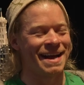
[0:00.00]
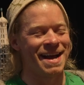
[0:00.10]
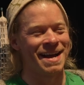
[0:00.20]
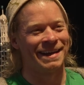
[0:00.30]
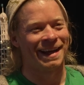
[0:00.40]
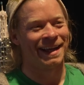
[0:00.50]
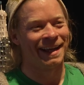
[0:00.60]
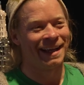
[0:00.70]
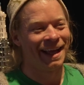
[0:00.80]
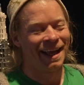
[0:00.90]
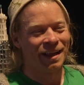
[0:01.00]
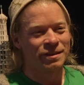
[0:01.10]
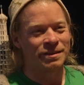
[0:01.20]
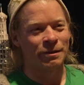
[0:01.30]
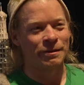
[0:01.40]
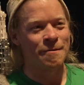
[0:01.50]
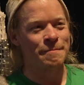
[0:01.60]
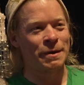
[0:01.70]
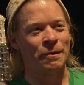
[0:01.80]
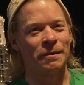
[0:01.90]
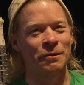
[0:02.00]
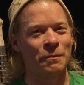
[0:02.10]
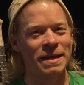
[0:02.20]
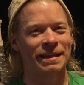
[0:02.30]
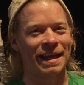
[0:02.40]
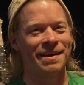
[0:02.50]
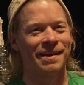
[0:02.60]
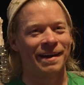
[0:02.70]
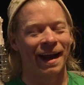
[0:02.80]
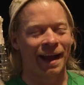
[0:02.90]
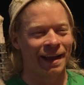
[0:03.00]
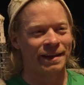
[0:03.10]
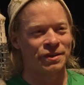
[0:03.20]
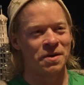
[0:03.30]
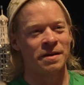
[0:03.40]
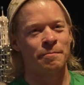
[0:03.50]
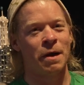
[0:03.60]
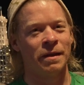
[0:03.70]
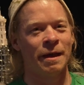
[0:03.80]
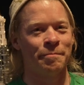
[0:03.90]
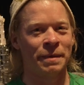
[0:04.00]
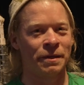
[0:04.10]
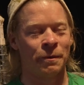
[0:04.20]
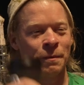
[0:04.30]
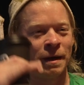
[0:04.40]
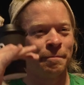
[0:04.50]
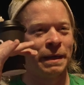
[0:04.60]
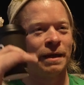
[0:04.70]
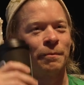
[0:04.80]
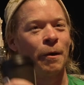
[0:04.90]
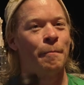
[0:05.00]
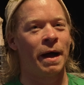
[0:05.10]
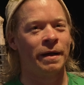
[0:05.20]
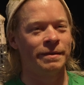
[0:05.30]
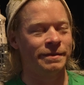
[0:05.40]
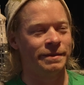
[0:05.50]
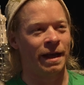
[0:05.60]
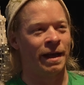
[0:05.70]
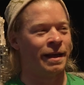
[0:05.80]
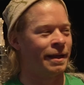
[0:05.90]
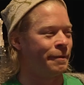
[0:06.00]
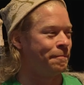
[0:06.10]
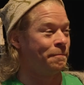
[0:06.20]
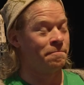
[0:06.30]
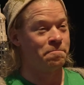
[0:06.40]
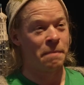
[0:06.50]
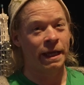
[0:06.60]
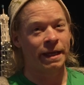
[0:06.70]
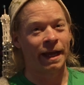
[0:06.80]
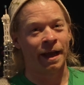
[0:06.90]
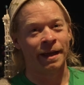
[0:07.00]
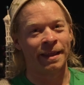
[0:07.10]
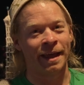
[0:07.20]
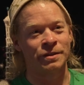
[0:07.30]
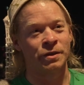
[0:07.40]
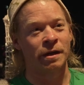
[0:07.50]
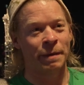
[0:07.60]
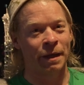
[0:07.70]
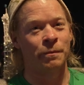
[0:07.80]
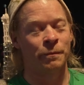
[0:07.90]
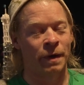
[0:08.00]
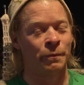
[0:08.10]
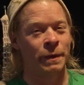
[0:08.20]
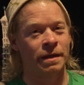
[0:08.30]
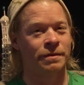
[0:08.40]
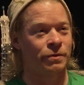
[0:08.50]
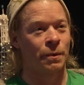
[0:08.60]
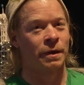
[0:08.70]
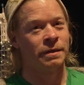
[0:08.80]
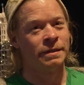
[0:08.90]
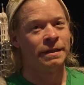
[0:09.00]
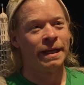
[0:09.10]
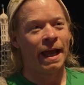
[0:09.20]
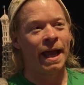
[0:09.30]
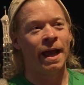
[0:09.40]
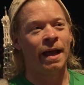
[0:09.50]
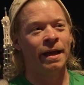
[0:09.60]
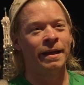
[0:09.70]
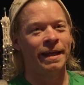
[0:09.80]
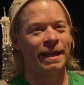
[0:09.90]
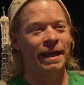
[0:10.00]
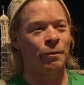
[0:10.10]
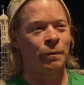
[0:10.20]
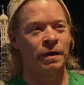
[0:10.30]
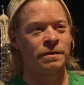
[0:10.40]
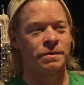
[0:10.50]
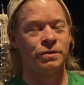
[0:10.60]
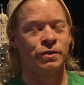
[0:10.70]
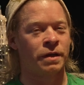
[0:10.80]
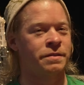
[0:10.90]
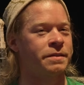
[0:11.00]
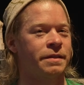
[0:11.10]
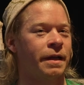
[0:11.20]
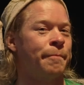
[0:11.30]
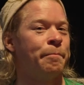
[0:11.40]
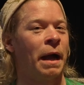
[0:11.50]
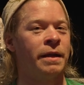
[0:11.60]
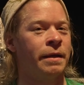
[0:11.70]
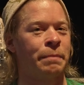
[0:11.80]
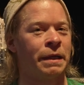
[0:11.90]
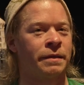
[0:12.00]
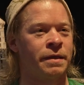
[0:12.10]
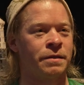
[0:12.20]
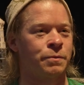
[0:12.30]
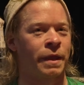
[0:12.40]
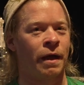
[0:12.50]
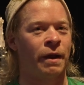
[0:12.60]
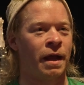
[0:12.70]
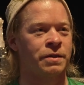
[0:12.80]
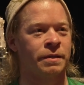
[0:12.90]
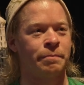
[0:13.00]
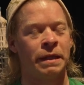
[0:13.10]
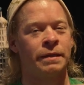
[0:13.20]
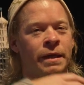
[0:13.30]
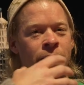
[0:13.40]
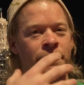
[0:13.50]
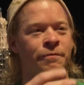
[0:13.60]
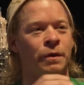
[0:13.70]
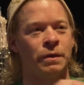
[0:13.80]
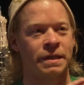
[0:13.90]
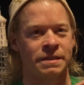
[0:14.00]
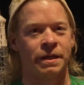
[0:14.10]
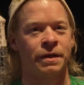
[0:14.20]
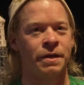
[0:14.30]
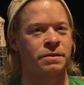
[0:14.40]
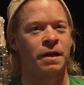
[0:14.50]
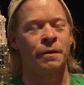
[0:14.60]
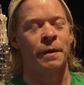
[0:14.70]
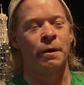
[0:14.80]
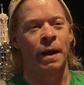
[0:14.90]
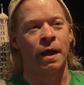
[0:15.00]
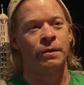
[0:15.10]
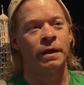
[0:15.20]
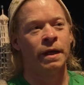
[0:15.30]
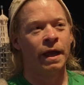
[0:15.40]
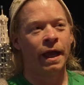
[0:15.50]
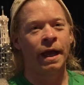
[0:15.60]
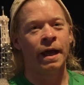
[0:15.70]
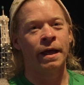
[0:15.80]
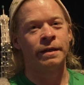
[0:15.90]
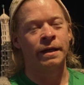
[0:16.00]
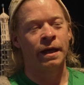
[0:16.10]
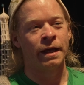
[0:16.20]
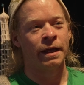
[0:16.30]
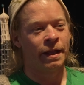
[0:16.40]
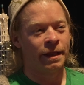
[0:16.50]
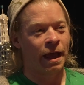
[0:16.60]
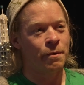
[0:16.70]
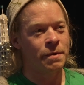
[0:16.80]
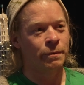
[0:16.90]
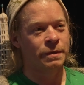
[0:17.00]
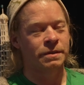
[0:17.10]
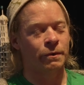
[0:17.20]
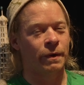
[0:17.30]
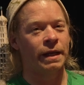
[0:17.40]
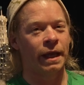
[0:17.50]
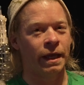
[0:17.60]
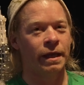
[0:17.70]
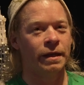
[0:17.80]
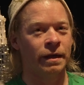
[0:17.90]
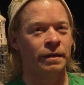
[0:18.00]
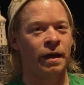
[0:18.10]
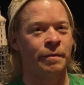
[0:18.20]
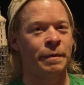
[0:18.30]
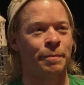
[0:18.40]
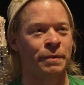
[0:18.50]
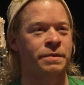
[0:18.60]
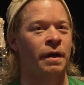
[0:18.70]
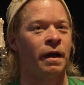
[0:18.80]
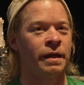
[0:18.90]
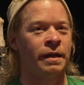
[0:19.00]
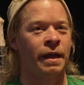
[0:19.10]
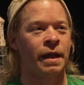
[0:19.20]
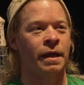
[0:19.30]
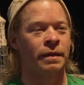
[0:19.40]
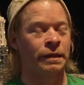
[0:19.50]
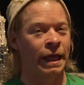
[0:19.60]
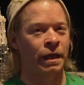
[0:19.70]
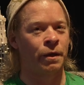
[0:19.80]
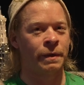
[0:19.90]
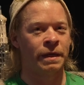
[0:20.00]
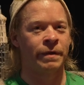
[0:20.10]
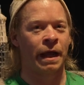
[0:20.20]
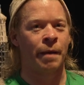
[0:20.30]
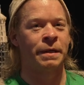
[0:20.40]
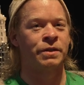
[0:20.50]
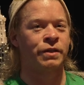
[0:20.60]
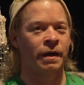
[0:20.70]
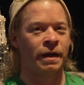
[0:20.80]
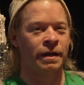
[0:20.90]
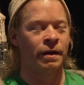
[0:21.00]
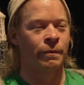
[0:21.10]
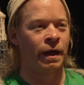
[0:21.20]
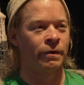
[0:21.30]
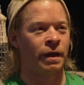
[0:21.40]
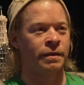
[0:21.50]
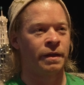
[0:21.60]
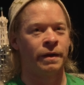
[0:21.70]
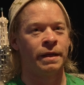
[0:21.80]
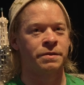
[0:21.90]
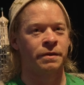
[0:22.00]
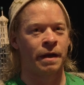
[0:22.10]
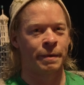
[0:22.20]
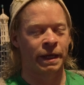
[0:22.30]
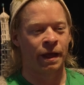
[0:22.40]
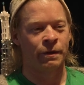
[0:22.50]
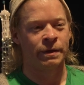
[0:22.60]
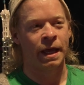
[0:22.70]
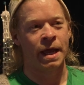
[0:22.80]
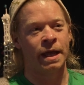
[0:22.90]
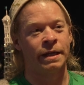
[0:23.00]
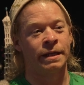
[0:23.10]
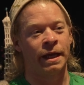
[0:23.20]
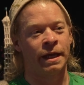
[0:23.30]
And so lo and behold, a week later, I had joined them all up into one big robot mech guy that took about 1 week total. And it was just combining buildings without actually building full exteriors all the way around. And that one was quite a hit. A lot of people saw it, and Lego even happened to share it around on their Instagram account. And